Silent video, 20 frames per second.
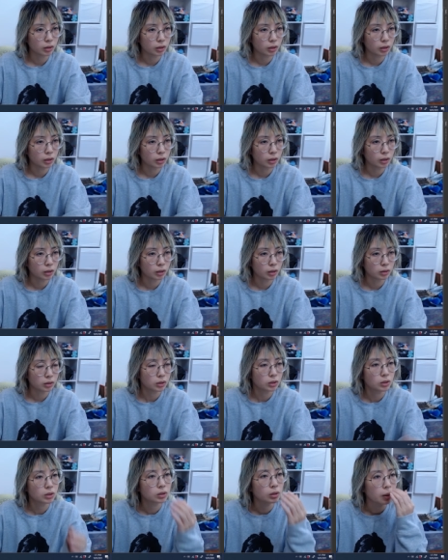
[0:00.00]

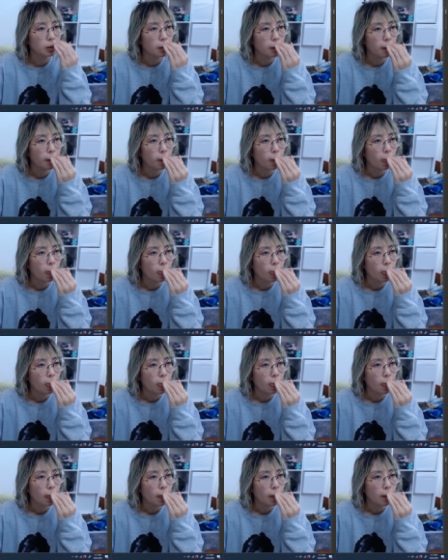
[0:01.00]
It's,
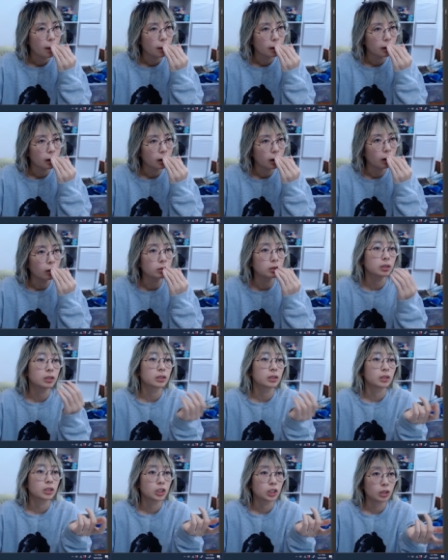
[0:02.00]
oh, it's
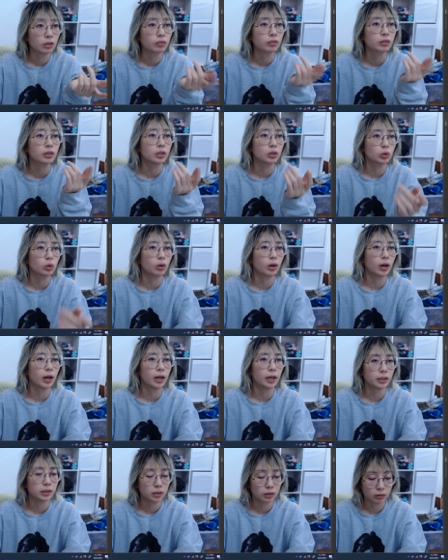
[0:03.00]
Shift Control
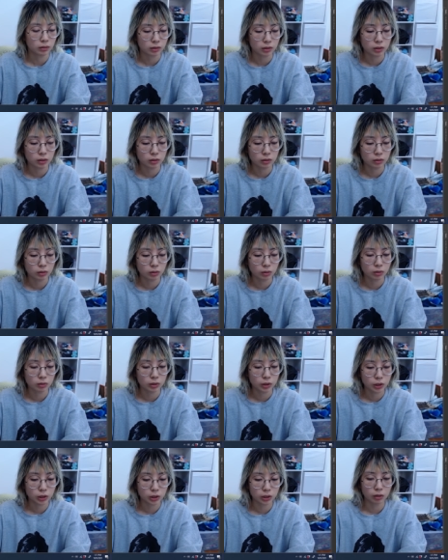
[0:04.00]
I, so Control
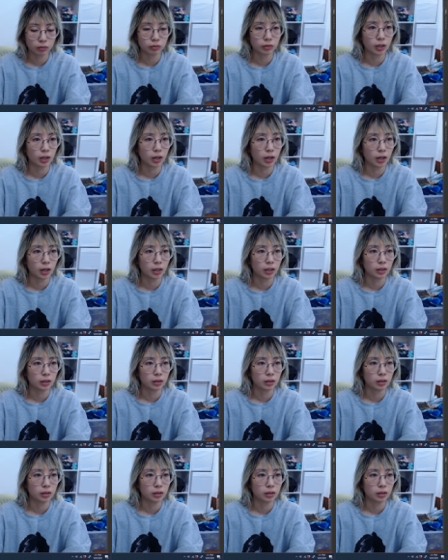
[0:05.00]
Shift I,